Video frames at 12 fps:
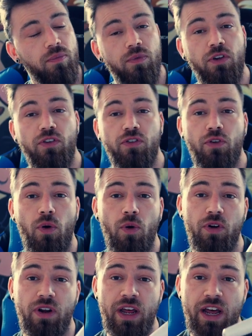This is
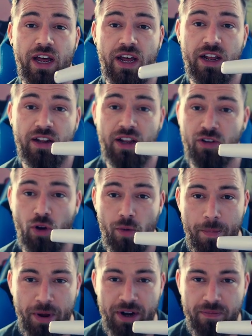called a
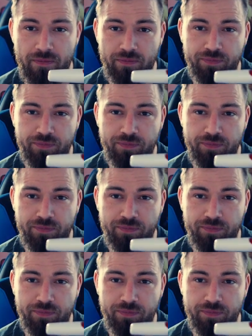Dermapen.